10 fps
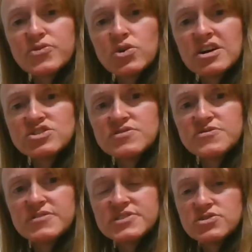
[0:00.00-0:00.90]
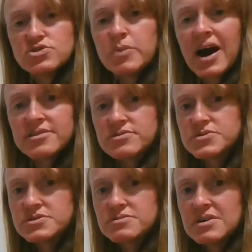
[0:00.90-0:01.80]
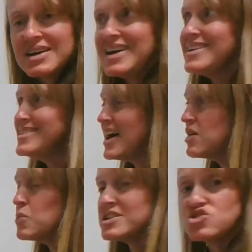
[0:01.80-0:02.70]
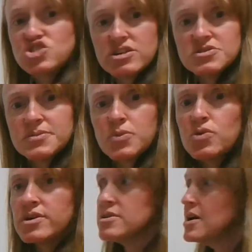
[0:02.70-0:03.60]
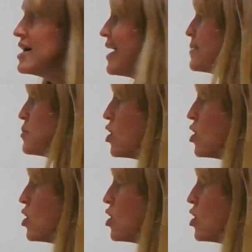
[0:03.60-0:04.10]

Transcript: 452 bottles. Now I want to share some more. I'm